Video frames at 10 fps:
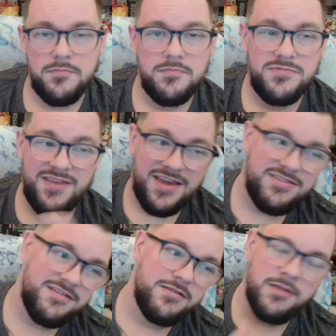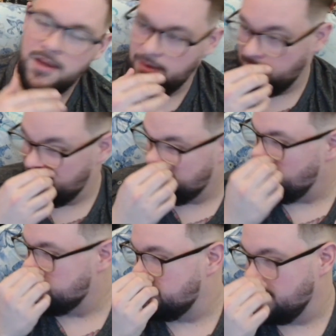testing a lot, and the
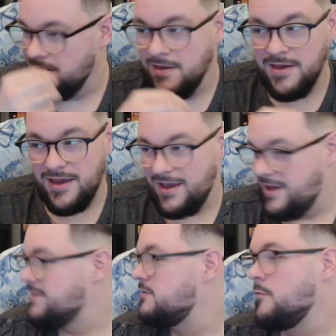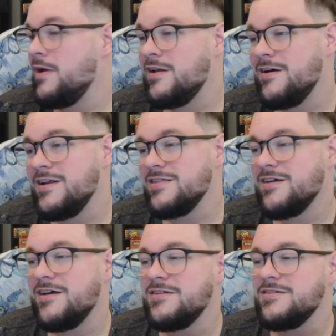testing, as it went on, has
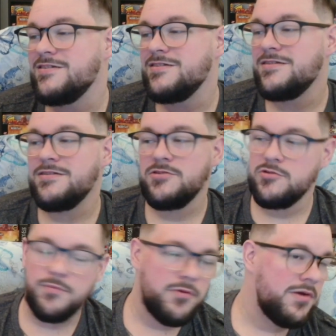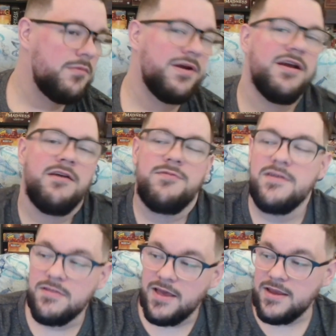gotten to a point where I feel
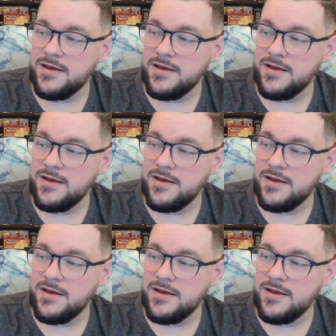like